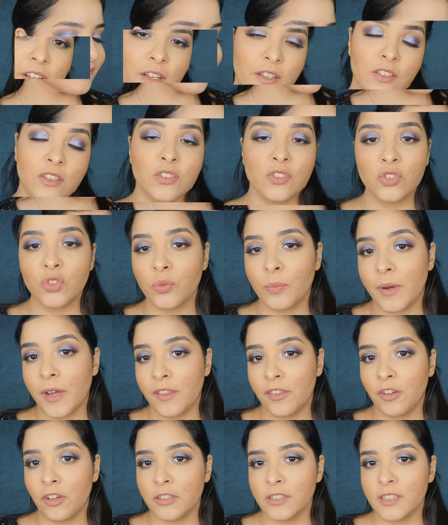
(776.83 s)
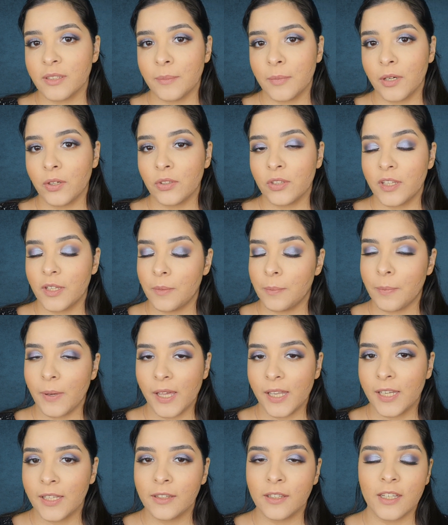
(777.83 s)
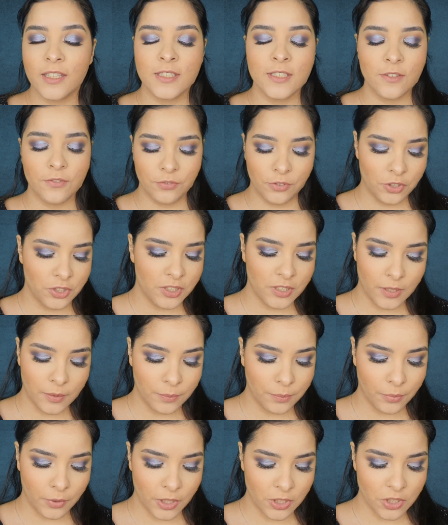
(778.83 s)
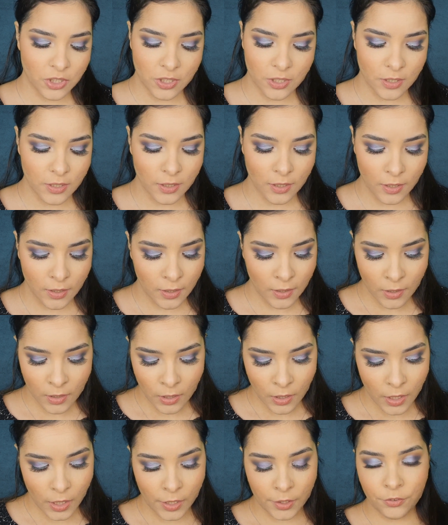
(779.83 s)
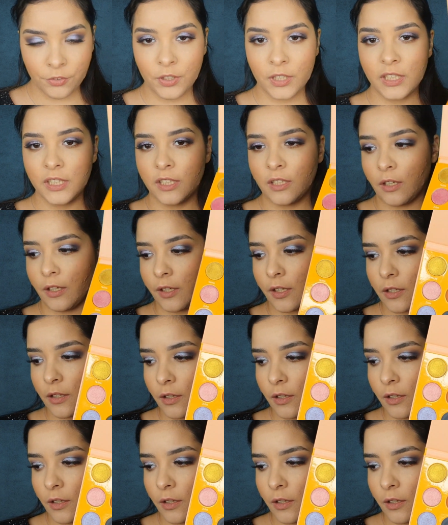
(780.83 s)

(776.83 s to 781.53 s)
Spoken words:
So my thoughts about the palette as a first impression. I really like the